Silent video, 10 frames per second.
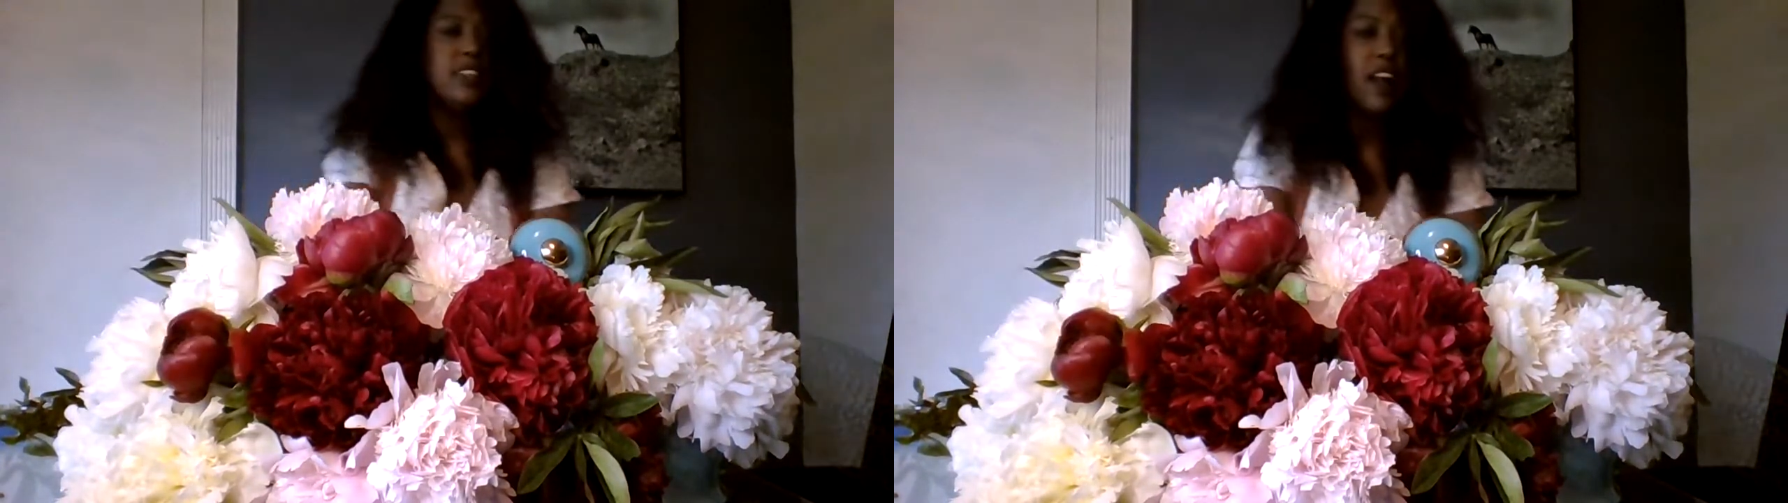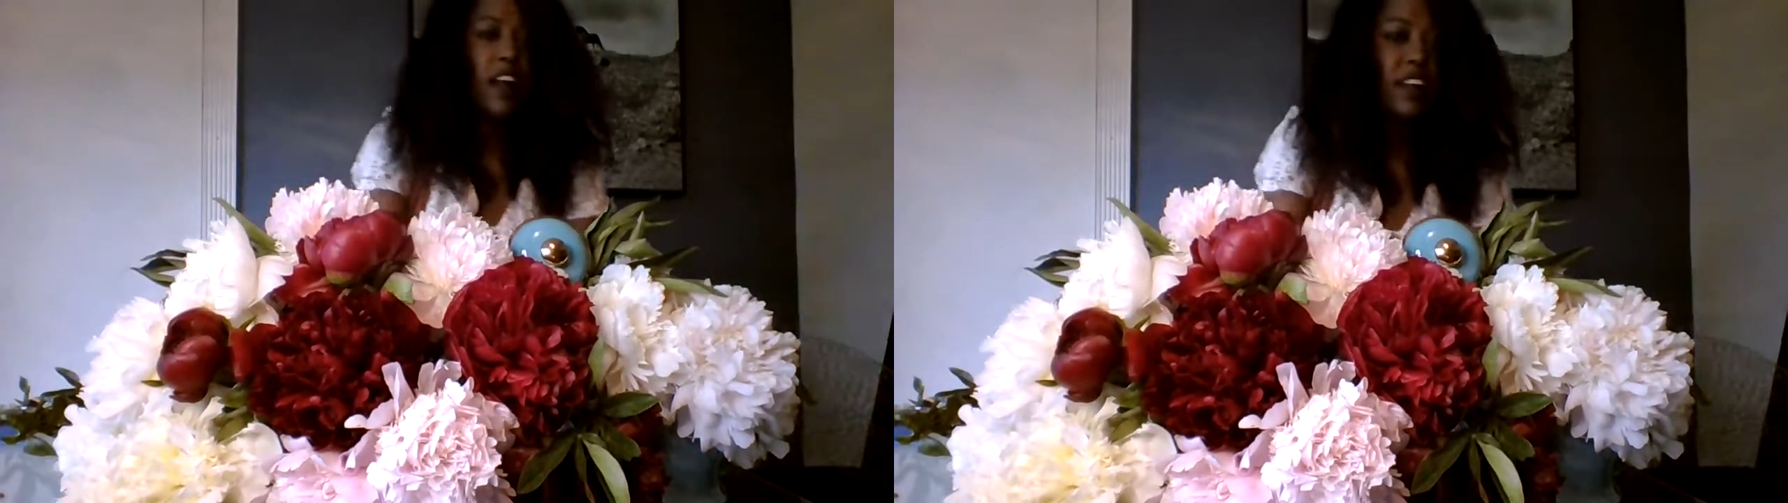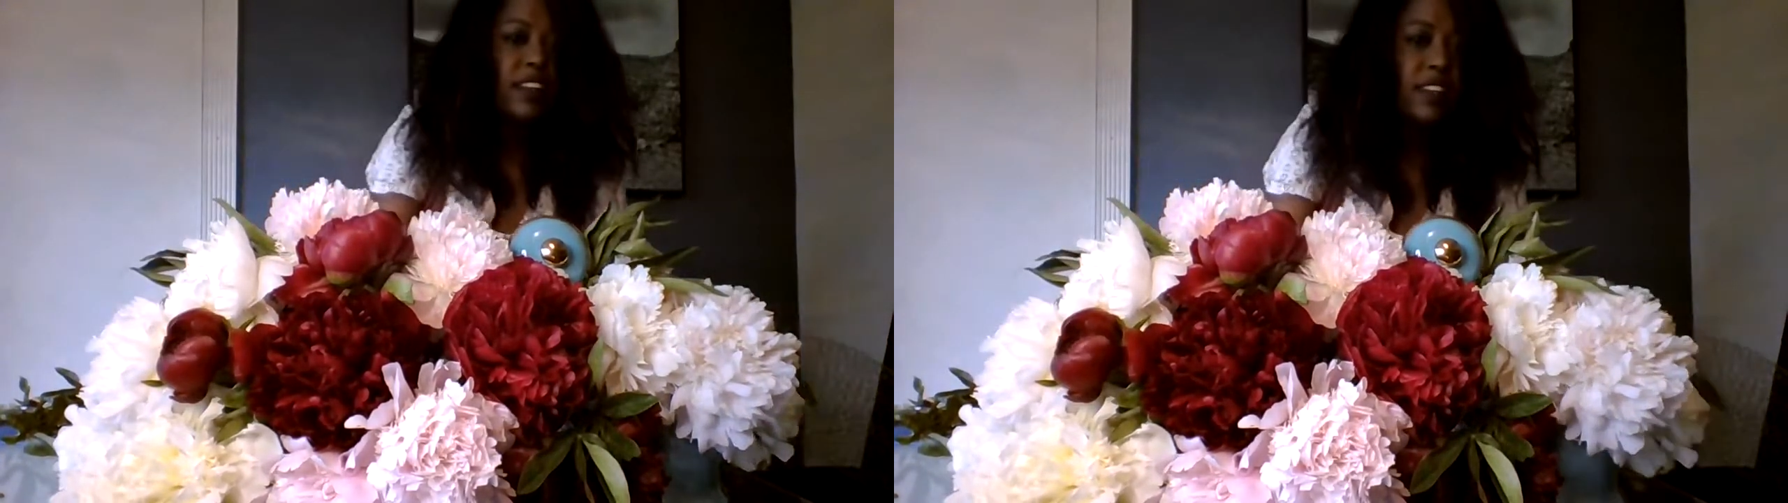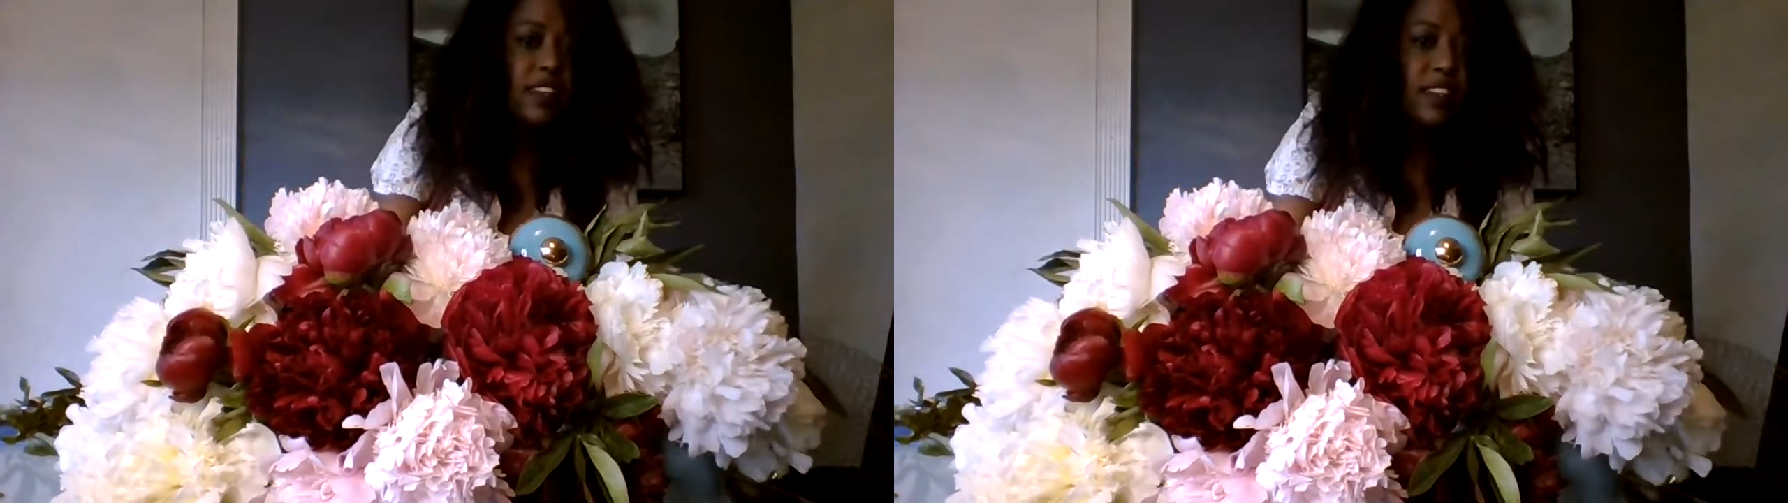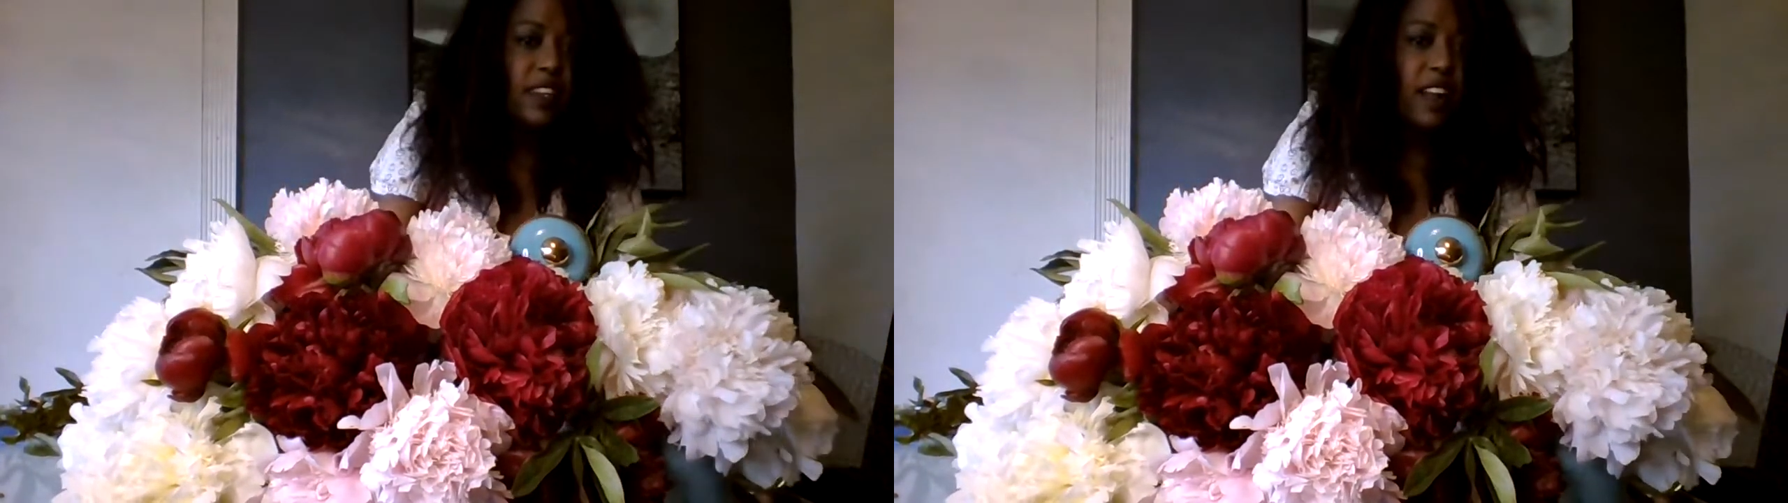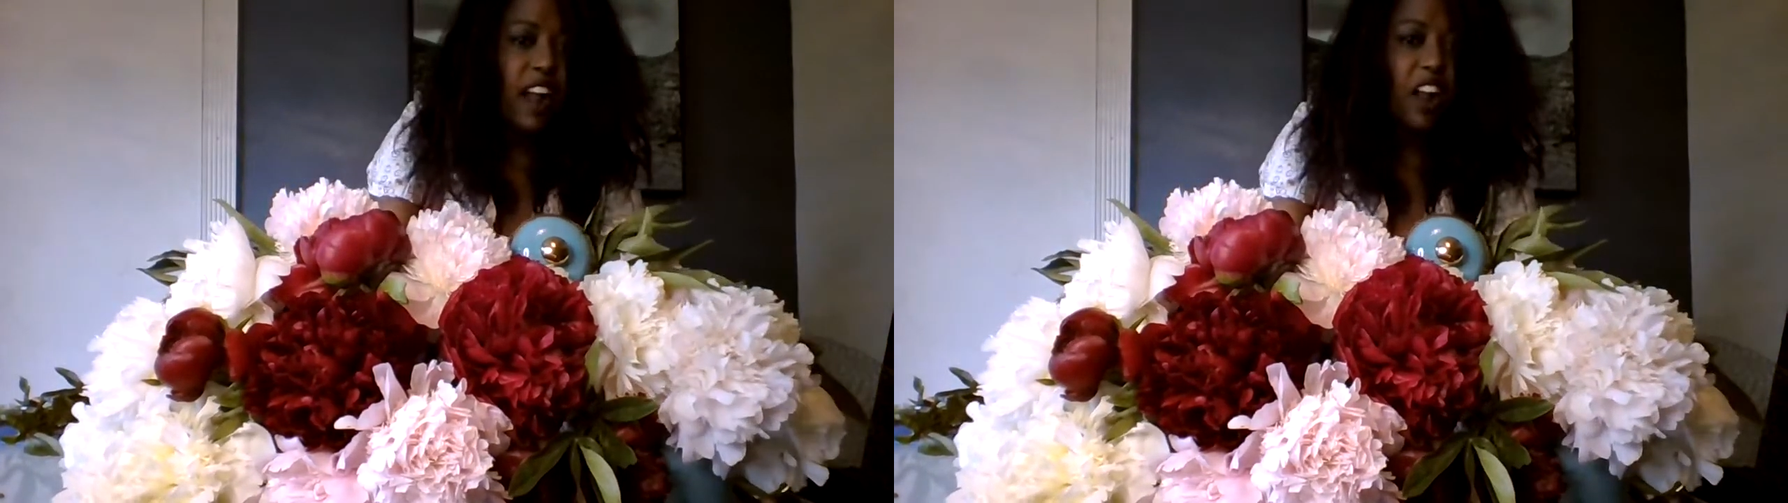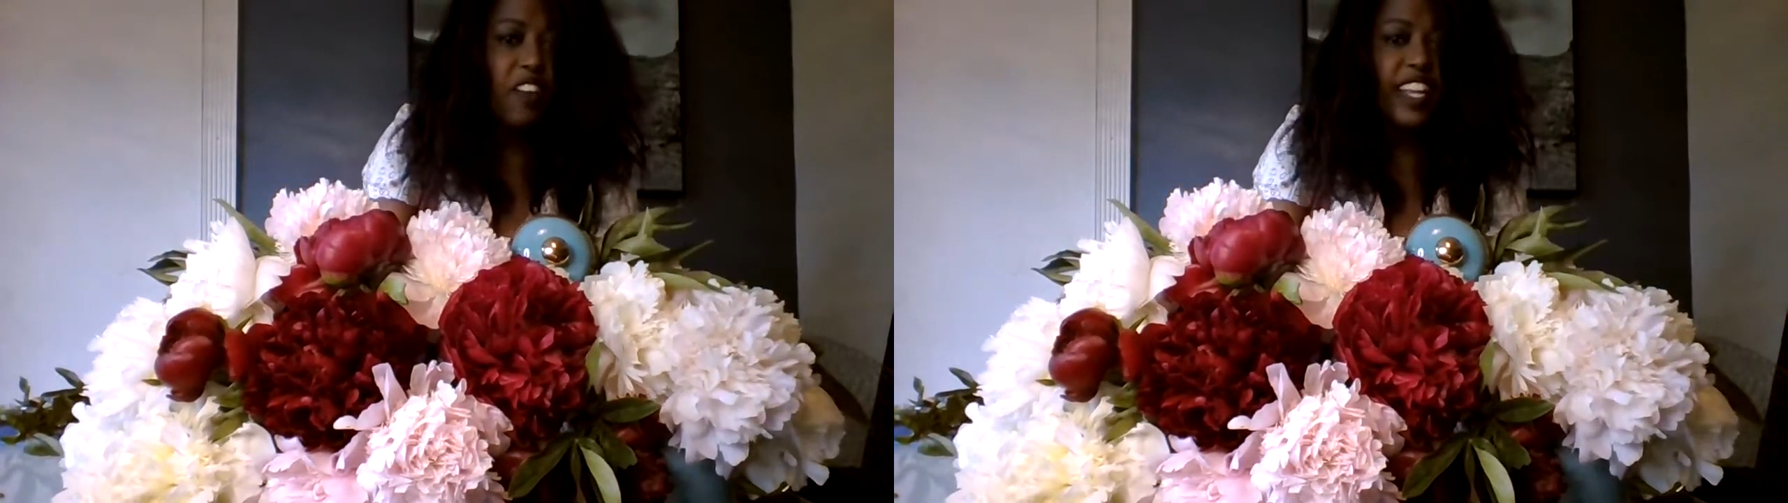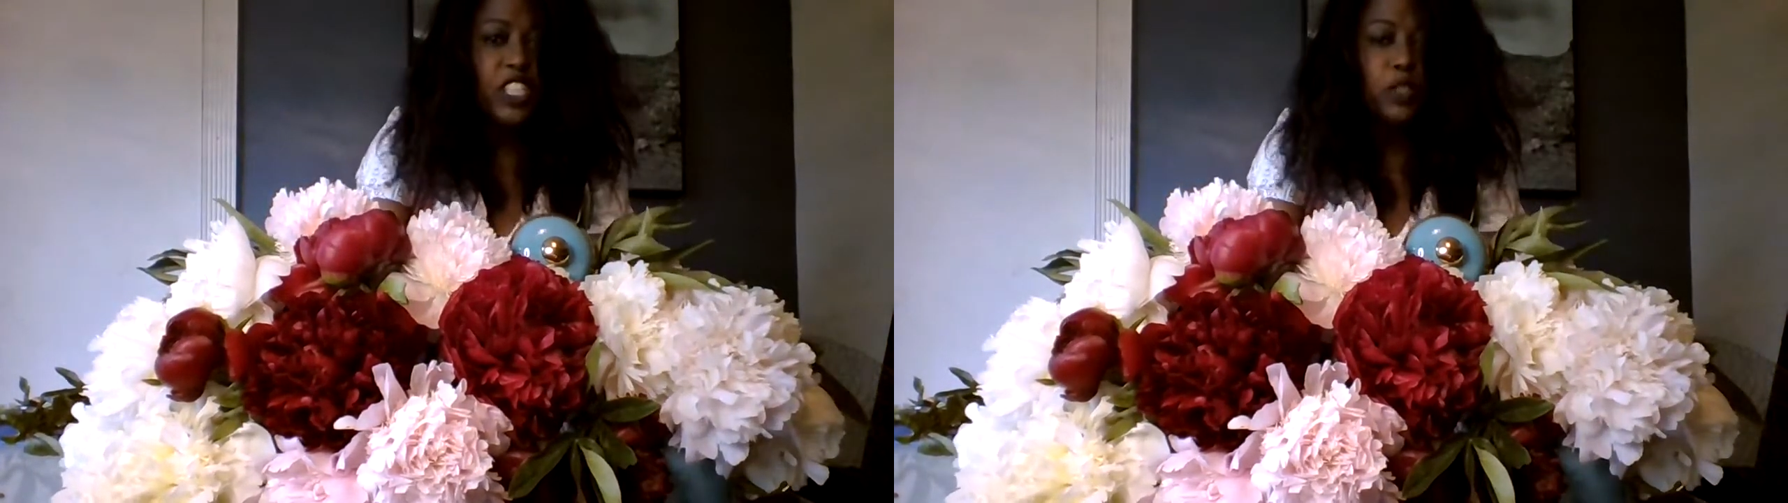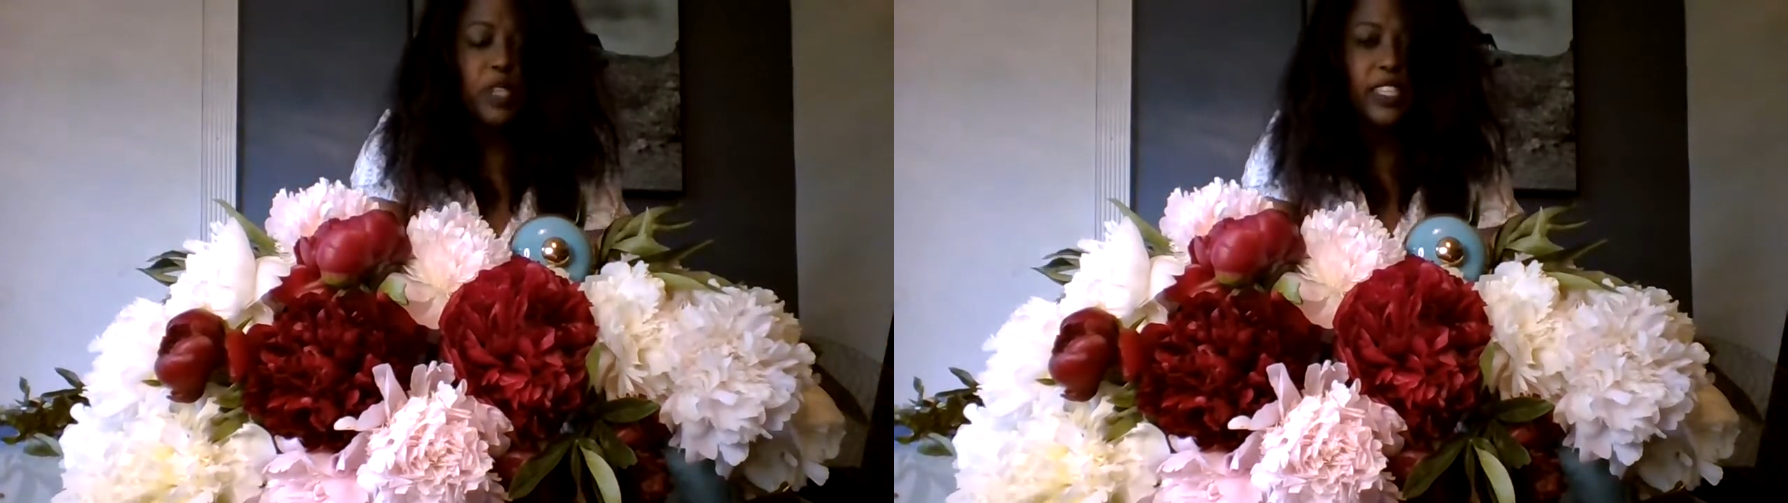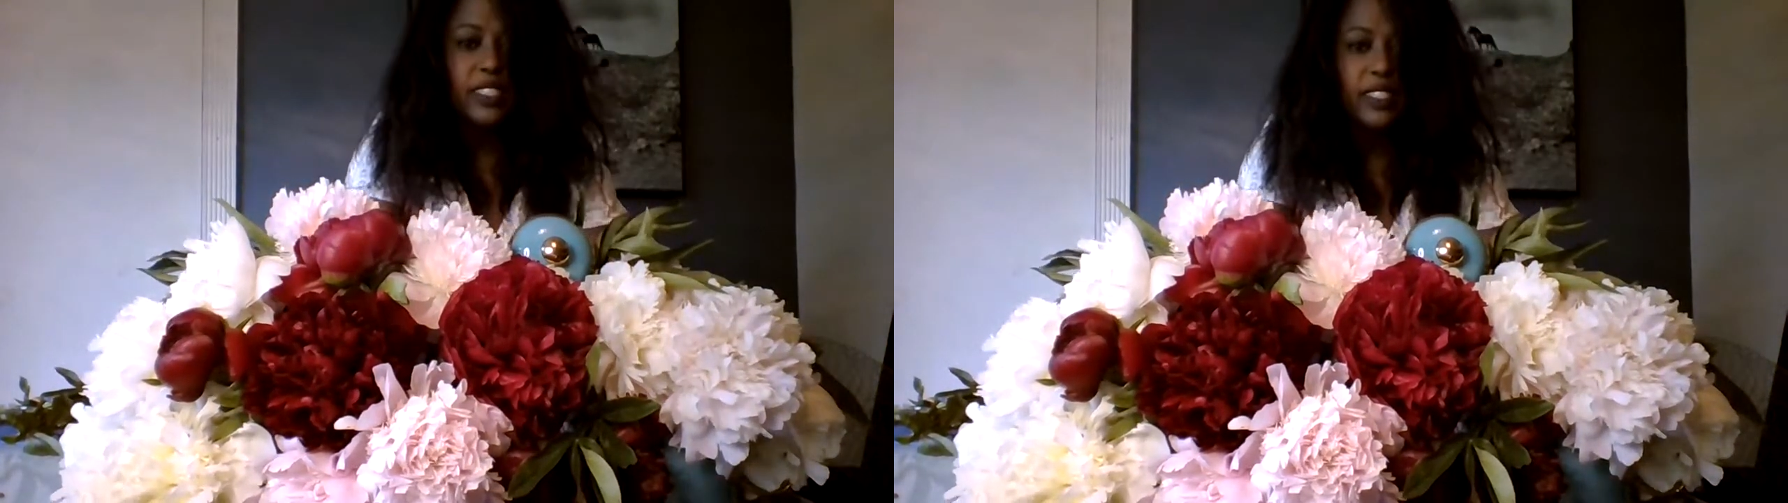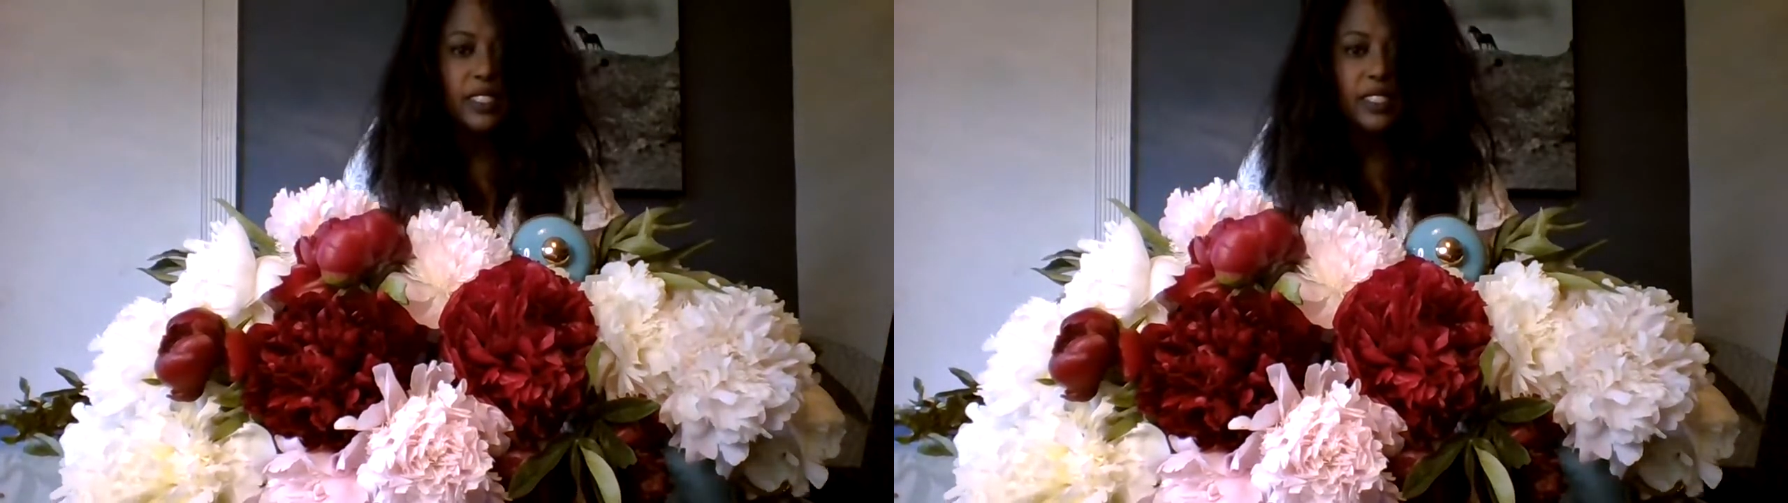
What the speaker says: our arrangement.